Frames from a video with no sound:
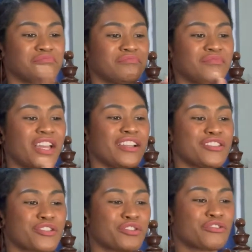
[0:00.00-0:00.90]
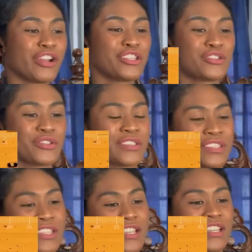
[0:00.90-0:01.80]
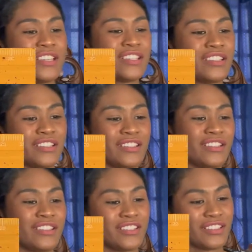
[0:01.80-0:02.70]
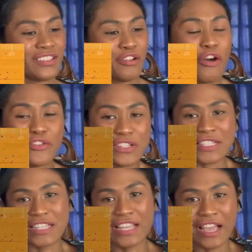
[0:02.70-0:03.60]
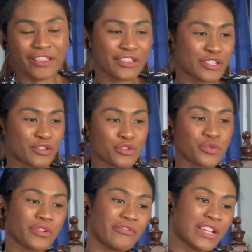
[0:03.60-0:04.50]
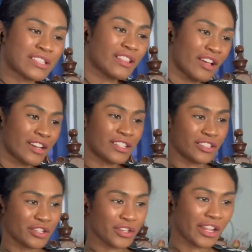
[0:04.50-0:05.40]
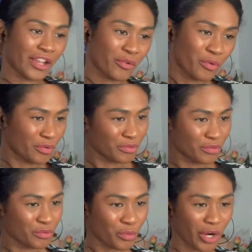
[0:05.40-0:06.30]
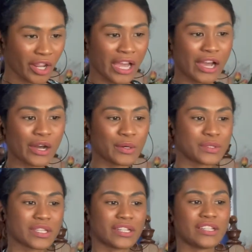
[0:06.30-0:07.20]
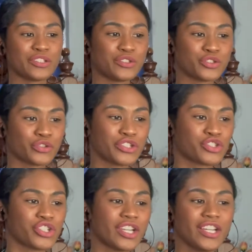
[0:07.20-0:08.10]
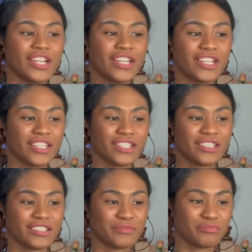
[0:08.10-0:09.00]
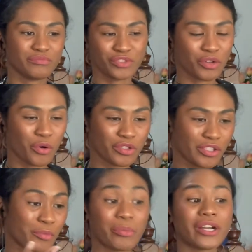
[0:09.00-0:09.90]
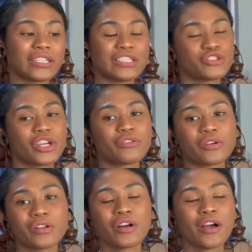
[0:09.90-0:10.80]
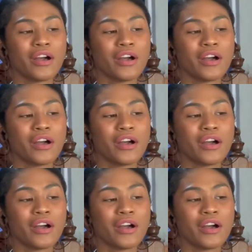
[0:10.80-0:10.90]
That is great to see. Obviously, athletes do invest a lot in their workout and nutrition and, you know, their body in general.